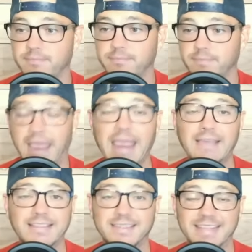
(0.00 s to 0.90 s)
hey,
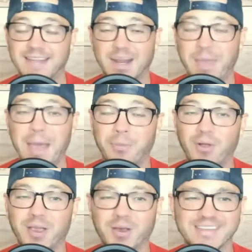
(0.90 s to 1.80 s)
that's not a bad
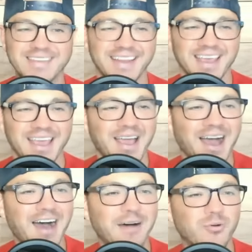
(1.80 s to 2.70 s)
player, is it?
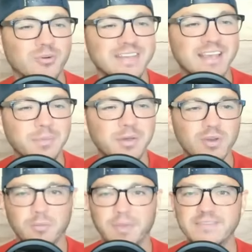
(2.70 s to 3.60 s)
Or is he going to be one of
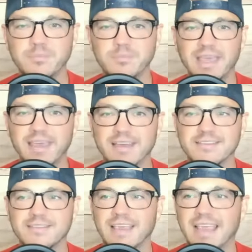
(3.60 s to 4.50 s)
the best
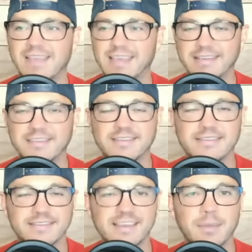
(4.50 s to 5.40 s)
bigs in the
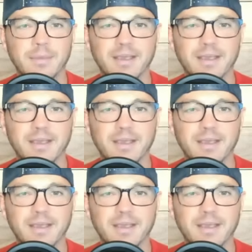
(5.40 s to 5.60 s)
SEC? Because